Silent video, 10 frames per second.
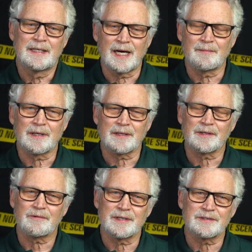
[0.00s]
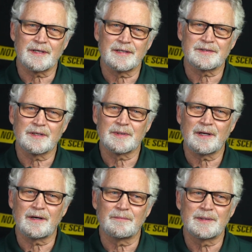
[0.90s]
I'm not going to criticize them at
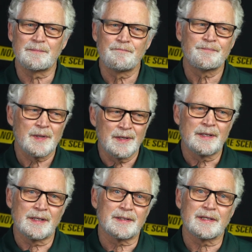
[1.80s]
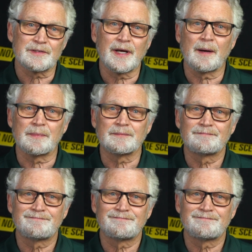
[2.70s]
all, but it does happen.